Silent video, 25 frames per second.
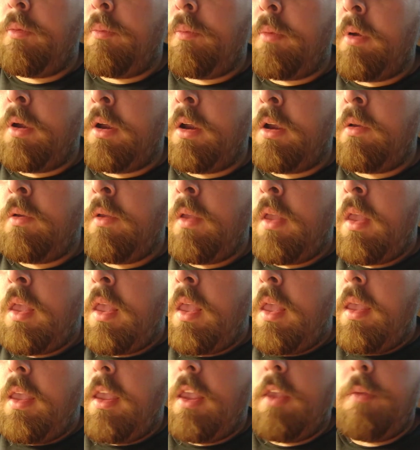tomorrow
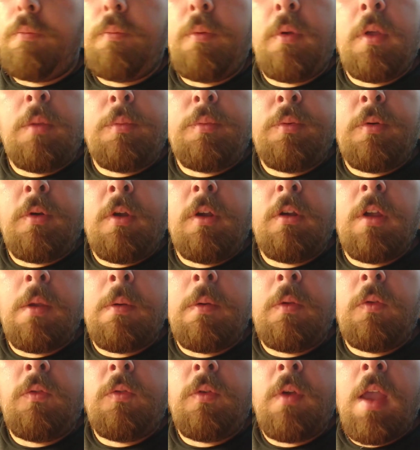is put on a
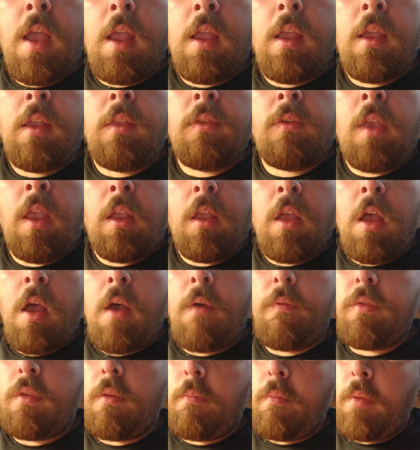programming track, take
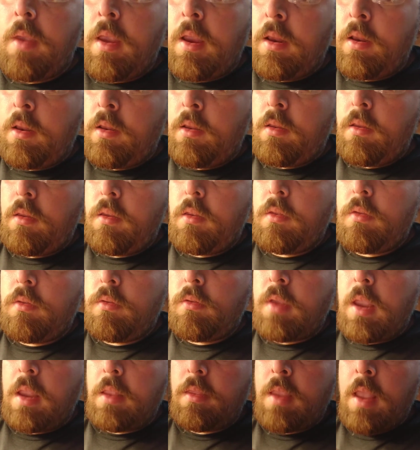off the main,
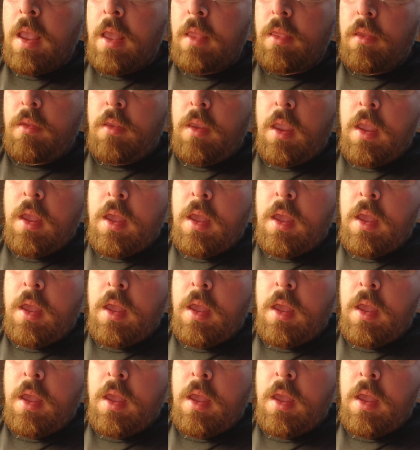take down the